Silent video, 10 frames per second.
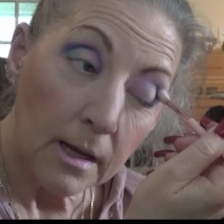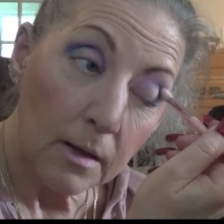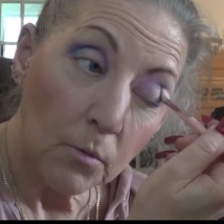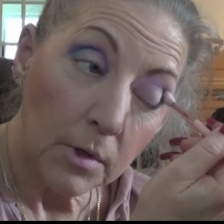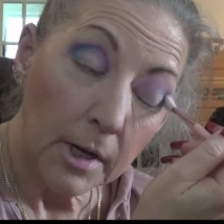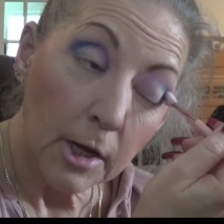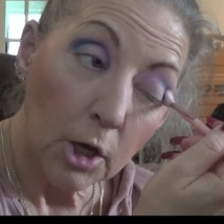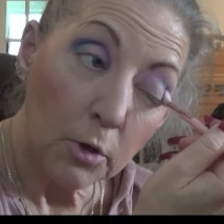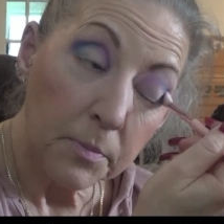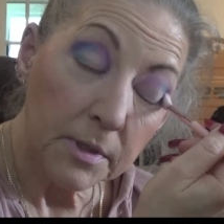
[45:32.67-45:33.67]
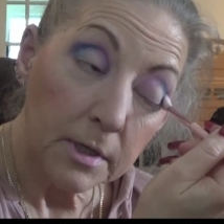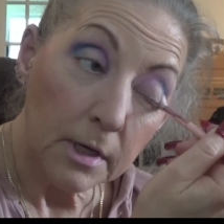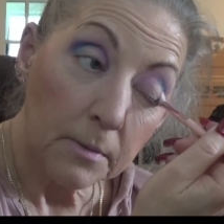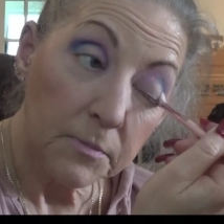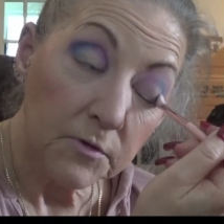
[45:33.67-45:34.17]
When I opened it
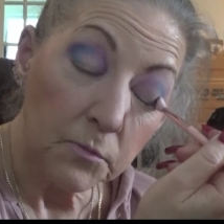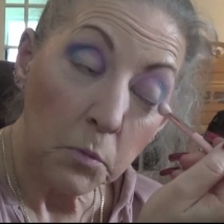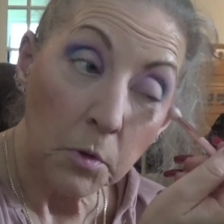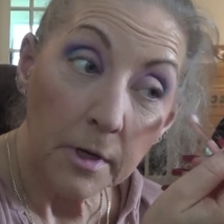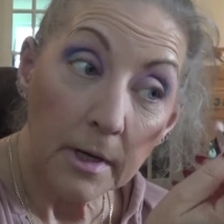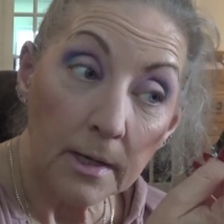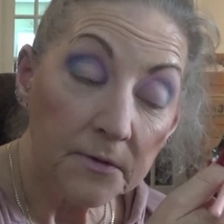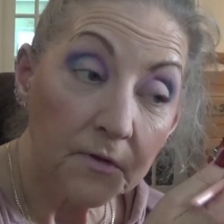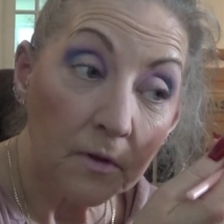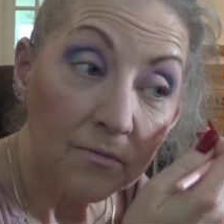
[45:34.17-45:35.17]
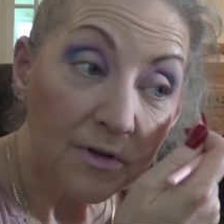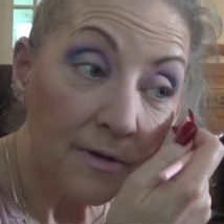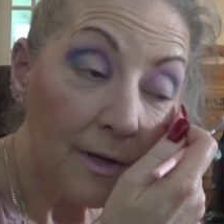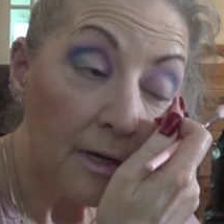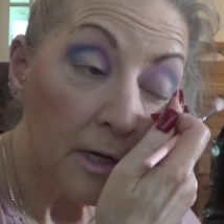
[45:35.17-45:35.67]
up this morning, I still haven't
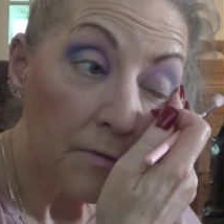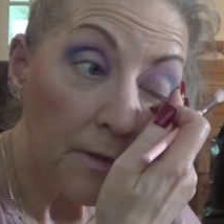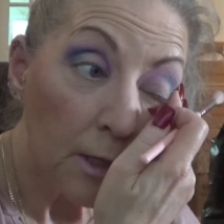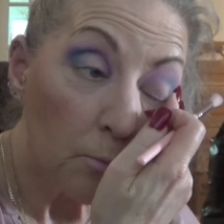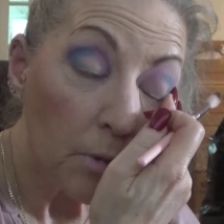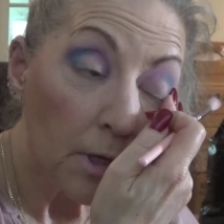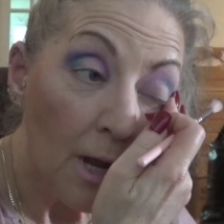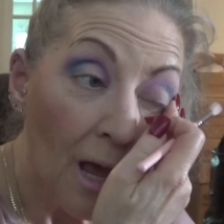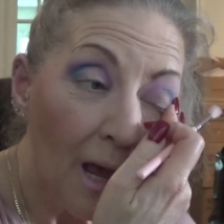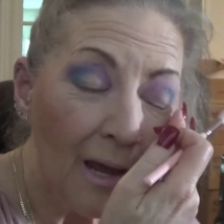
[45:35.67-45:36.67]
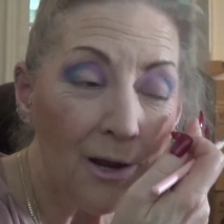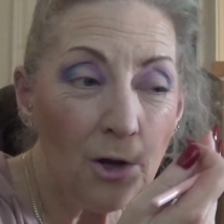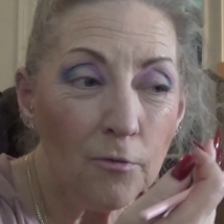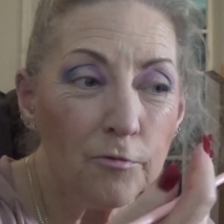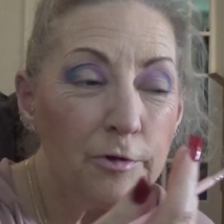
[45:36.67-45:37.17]
done anything, but I had
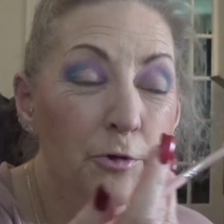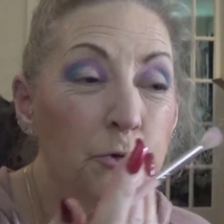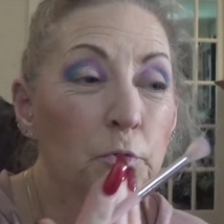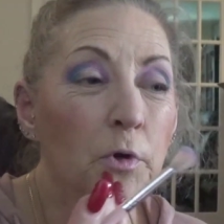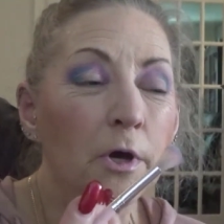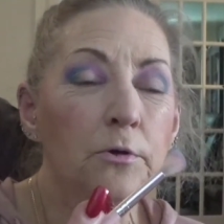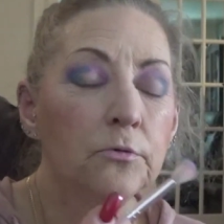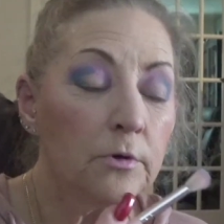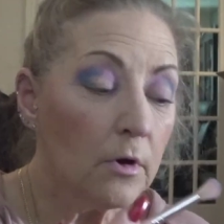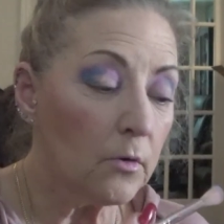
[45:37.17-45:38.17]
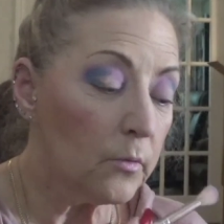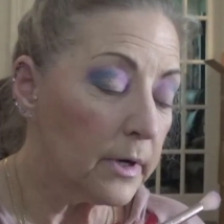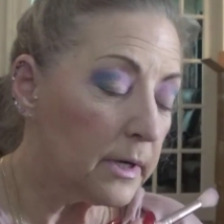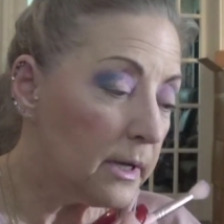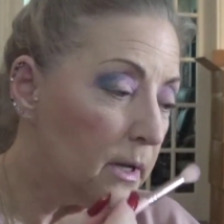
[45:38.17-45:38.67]
over 200
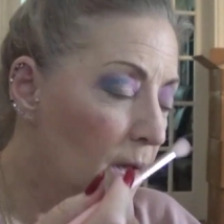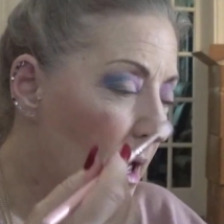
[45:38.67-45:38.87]
already.